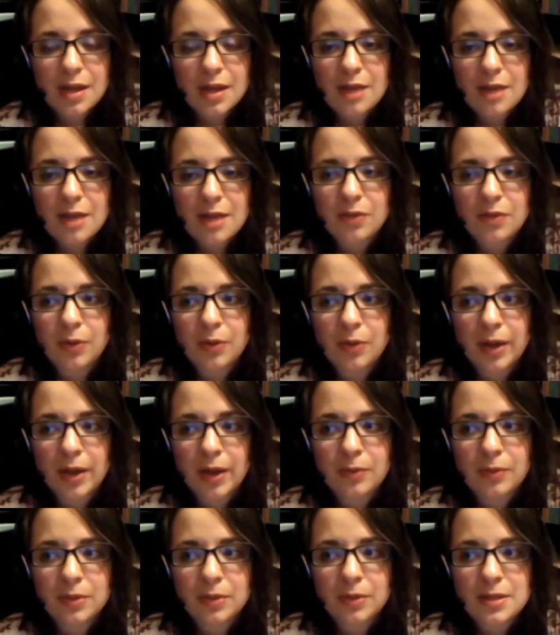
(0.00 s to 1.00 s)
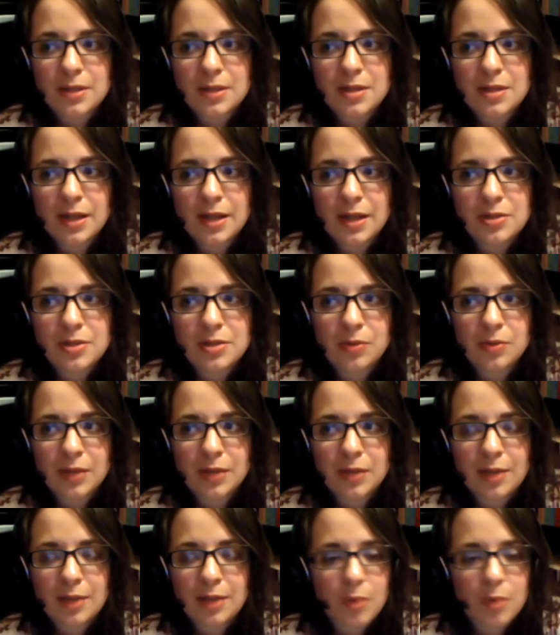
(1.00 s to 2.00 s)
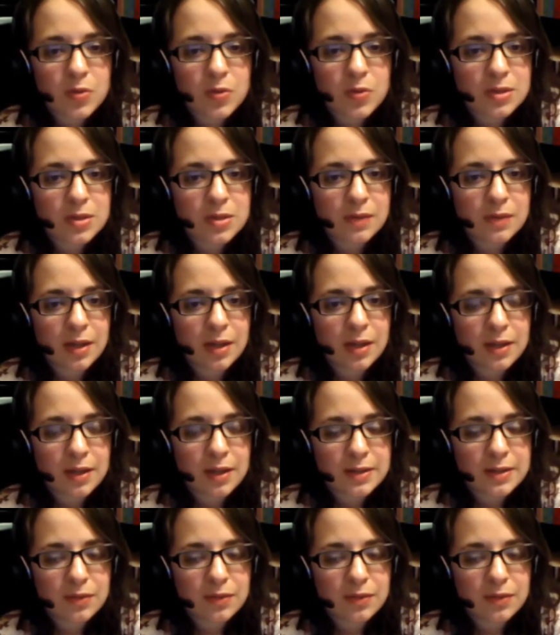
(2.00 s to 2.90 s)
even though I don't like most of the endings.